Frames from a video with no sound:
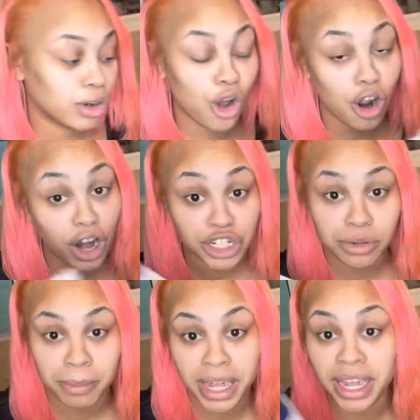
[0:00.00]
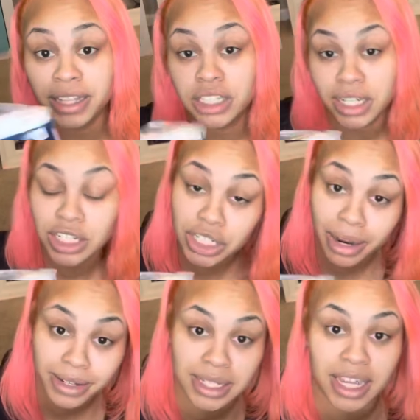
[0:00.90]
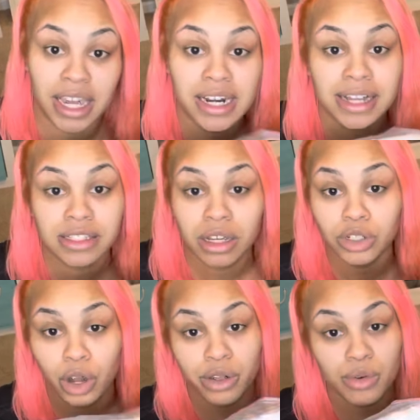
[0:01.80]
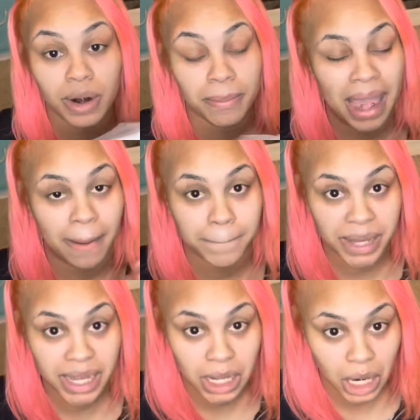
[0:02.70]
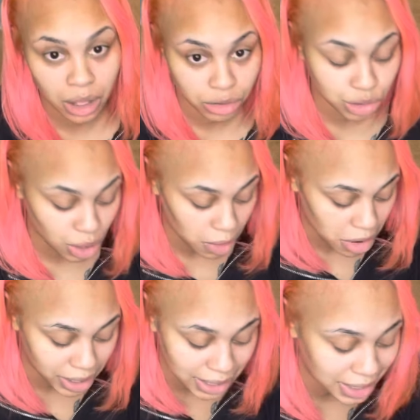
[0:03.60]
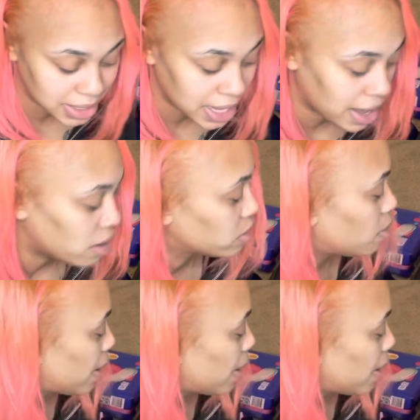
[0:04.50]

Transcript: large men's t-shirts. Again, I told y'all, you want to pack big clothes. You don't want nothing tight on your